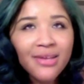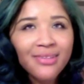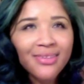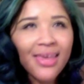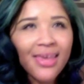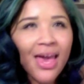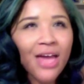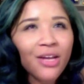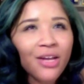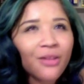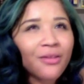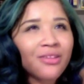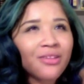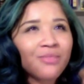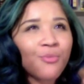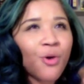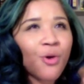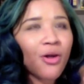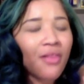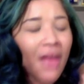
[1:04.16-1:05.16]
scandal is
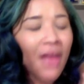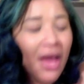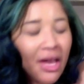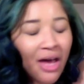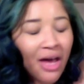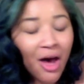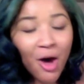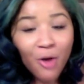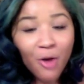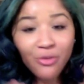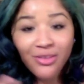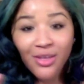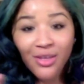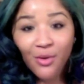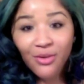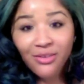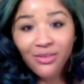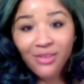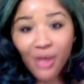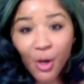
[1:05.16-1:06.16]
more like, oh,
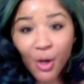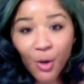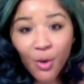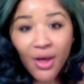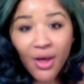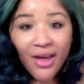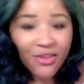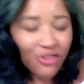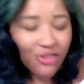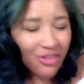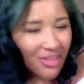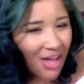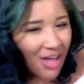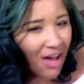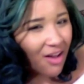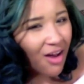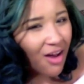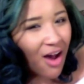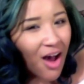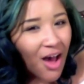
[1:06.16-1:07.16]
so-and-so just
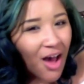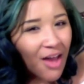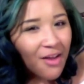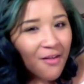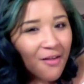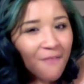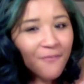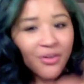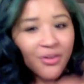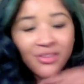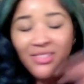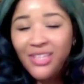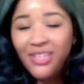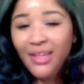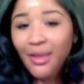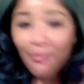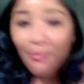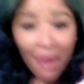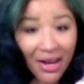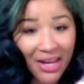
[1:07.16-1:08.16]
got caught for
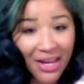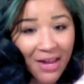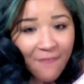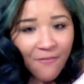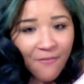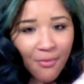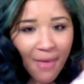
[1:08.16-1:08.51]
stealing money from